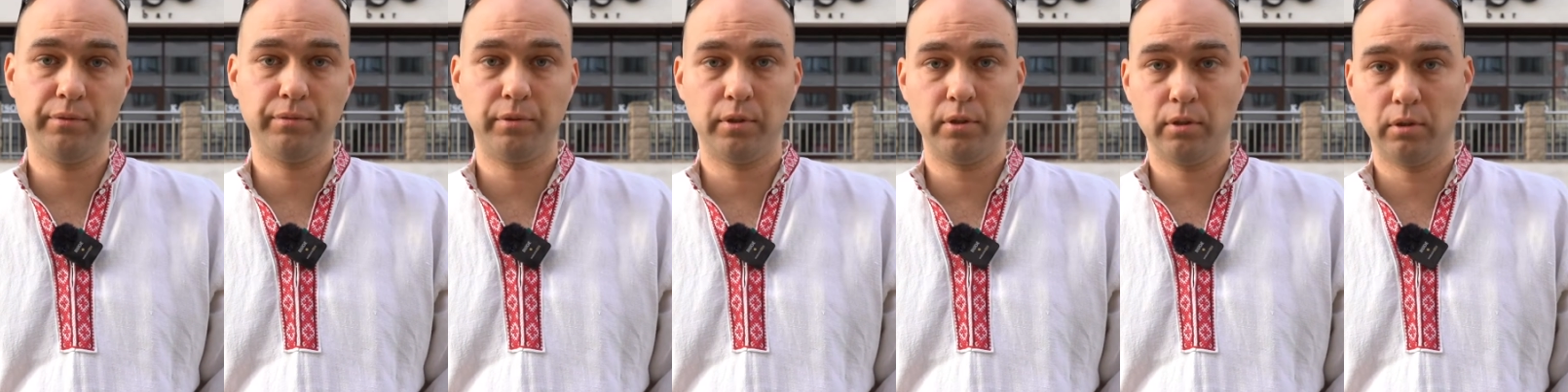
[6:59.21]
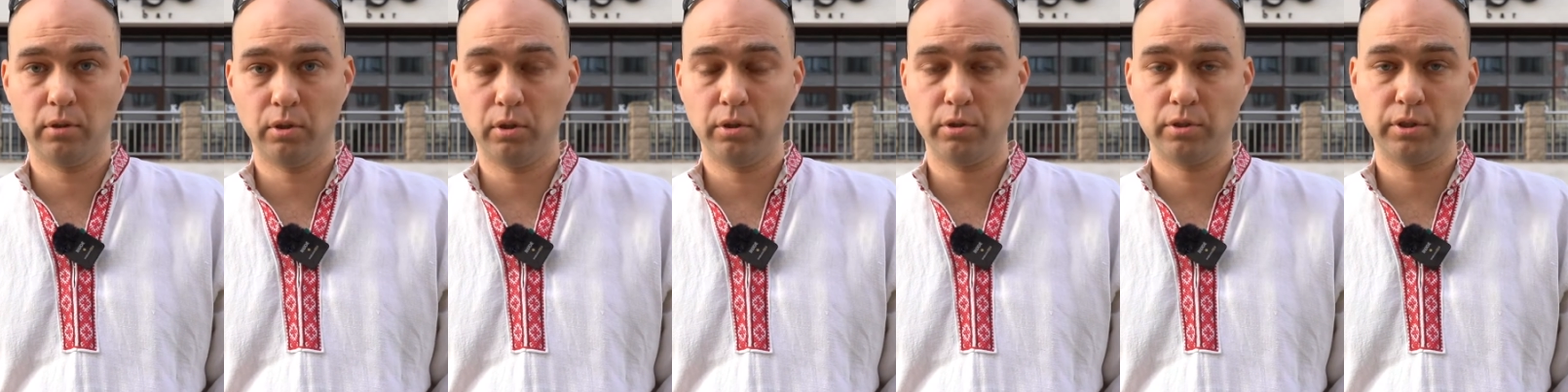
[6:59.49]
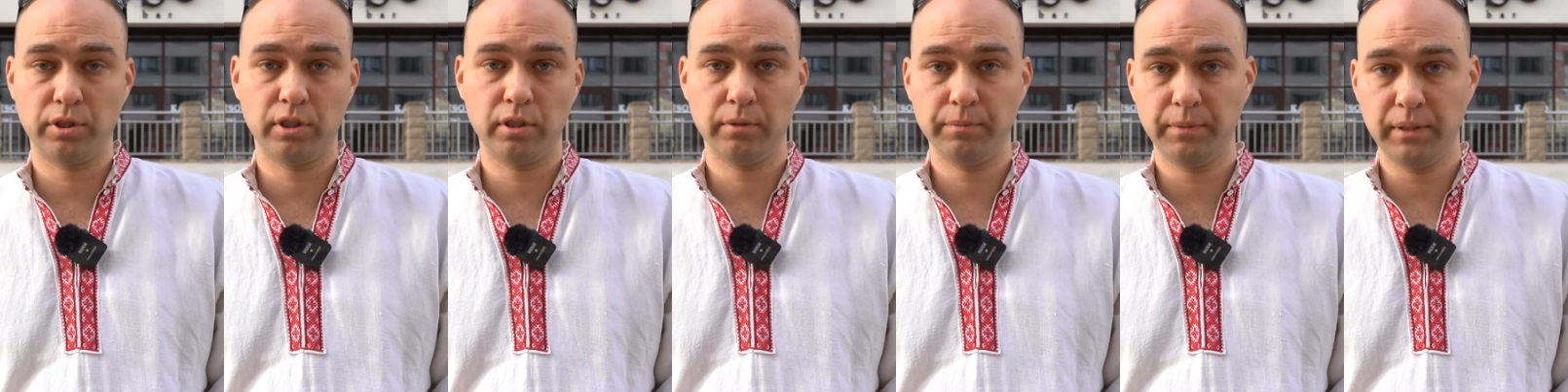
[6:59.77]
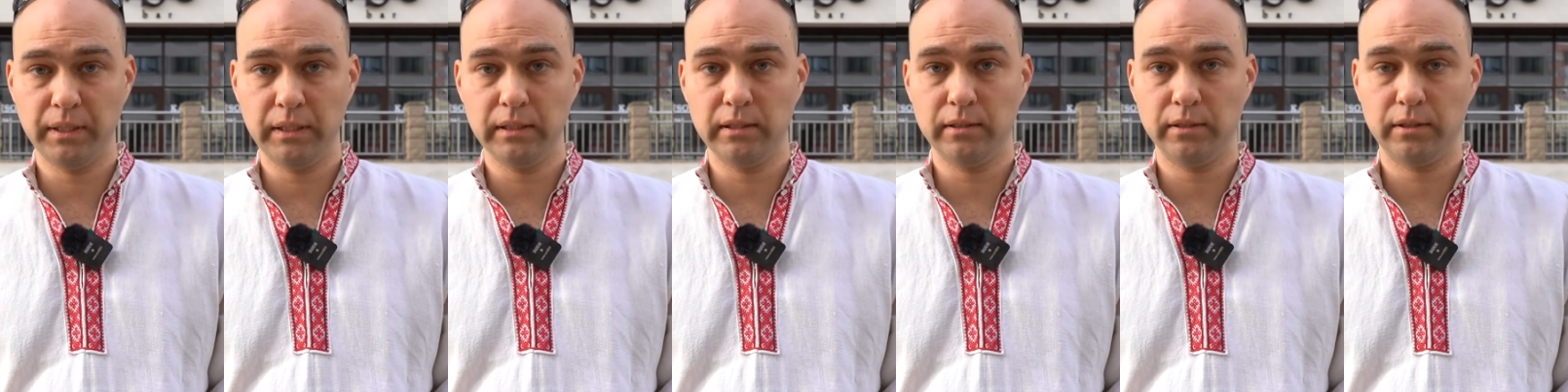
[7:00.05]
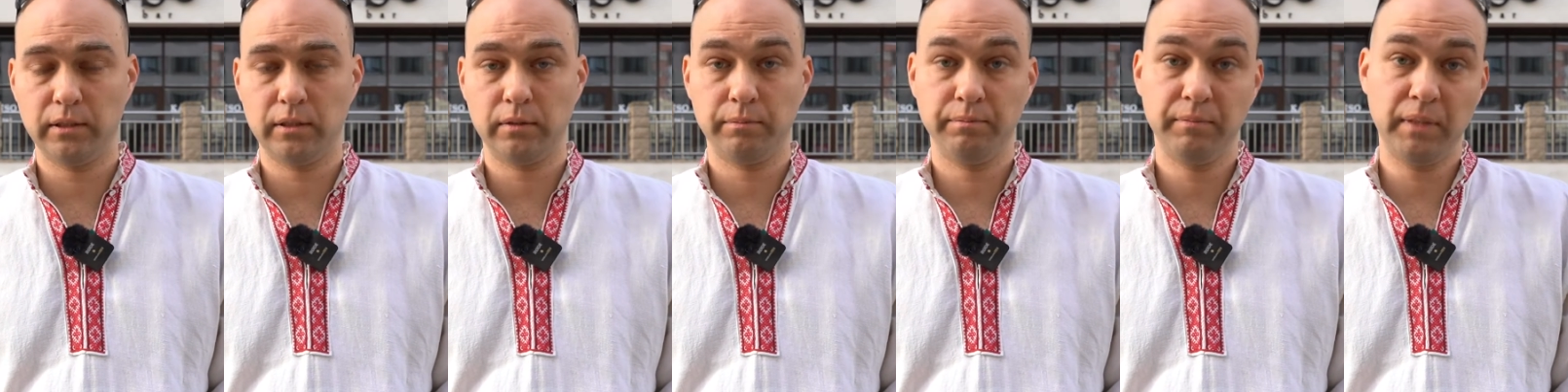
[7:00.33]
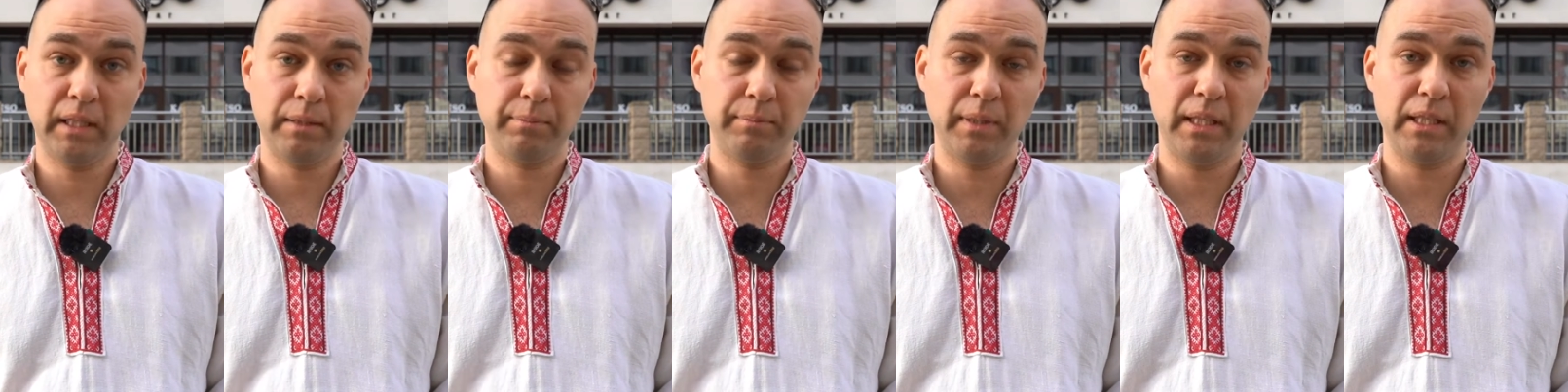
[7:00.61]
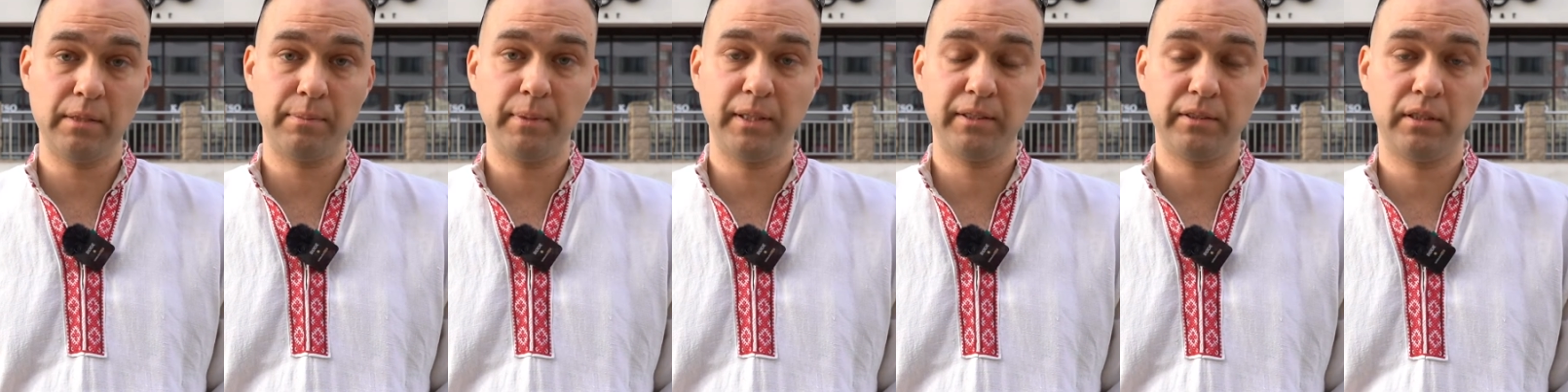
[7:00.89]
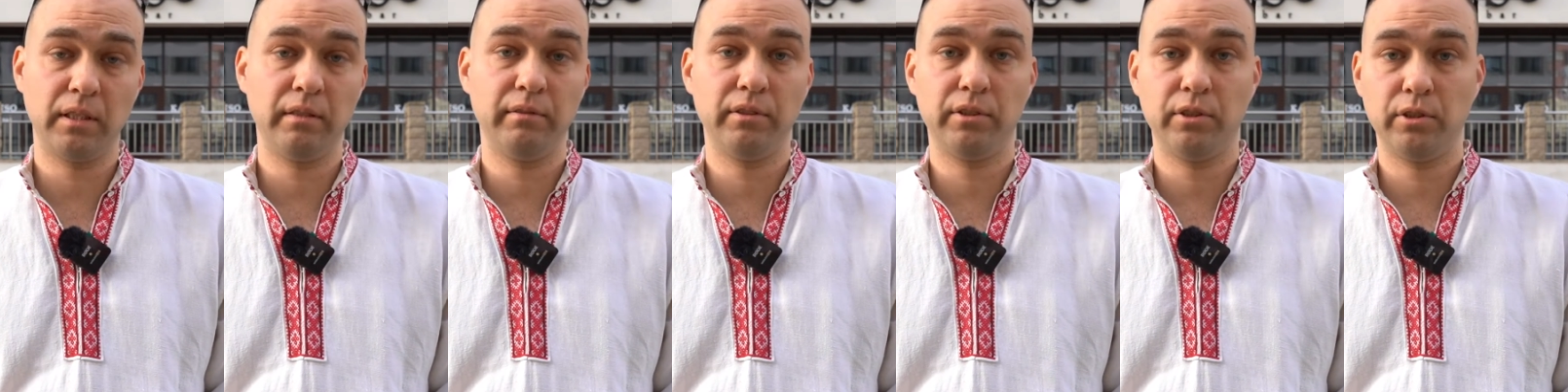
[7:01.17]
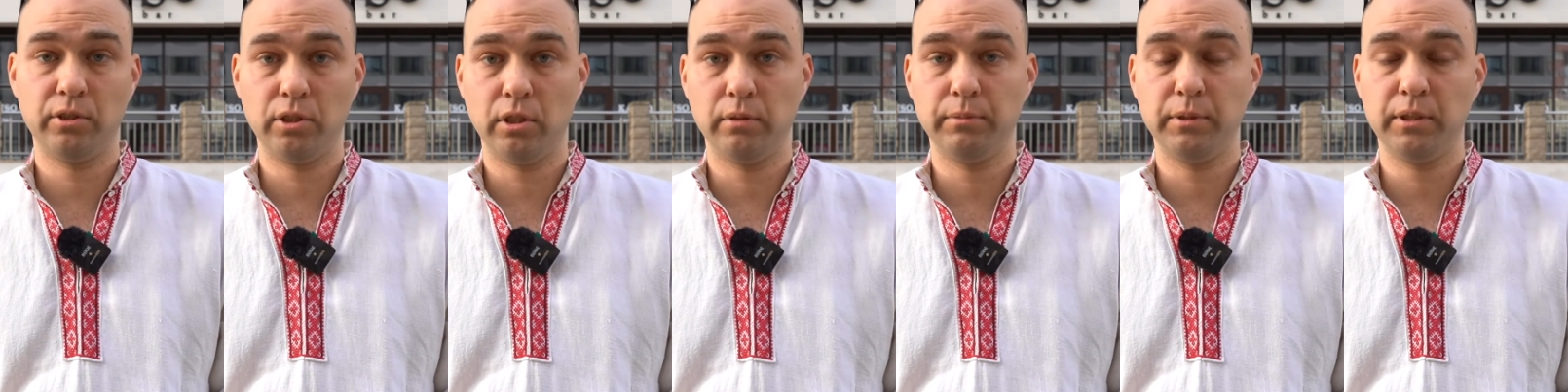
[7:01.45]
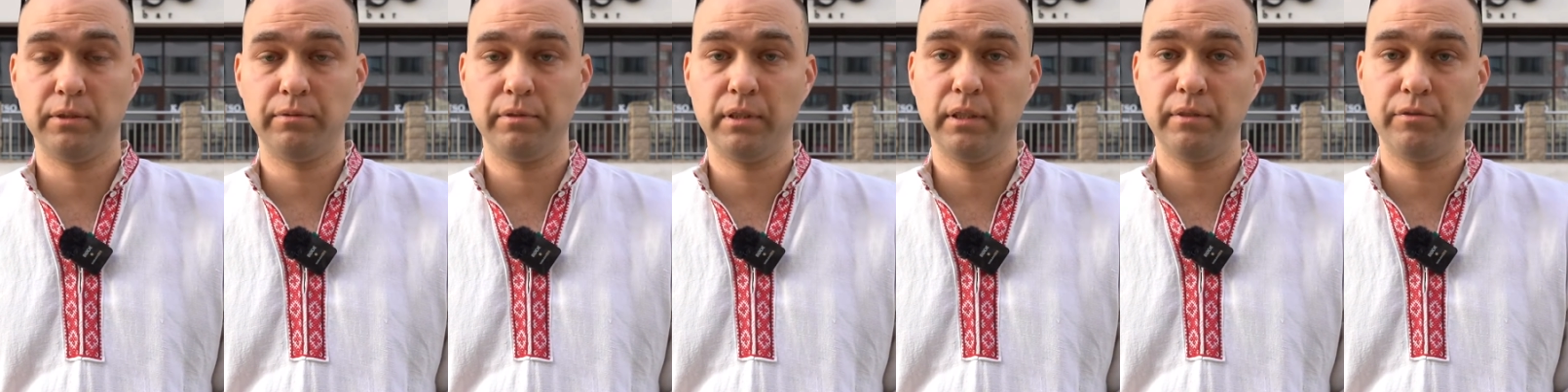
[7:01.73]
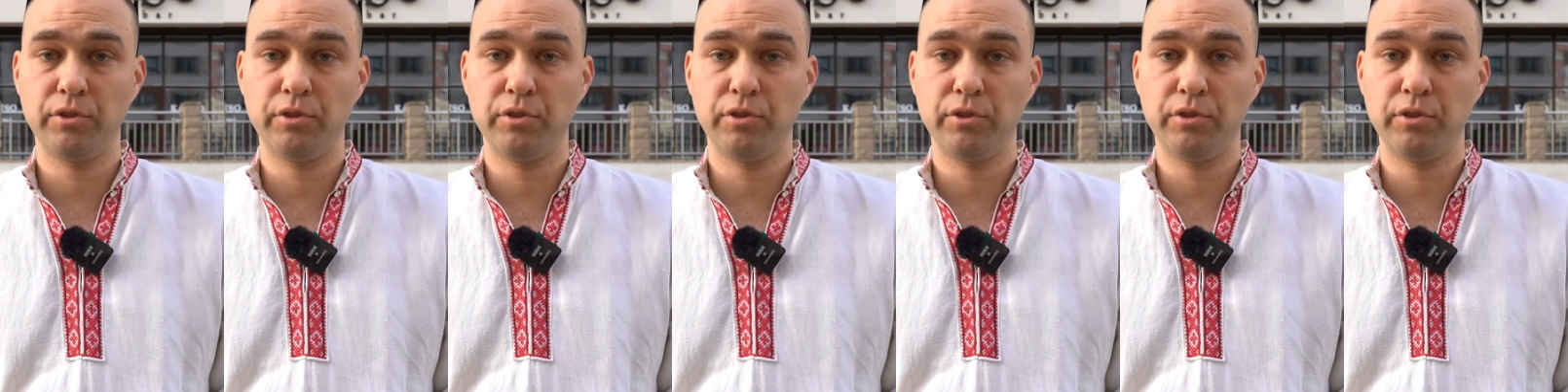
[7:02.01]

for your long-term deals. That makes my services almost free of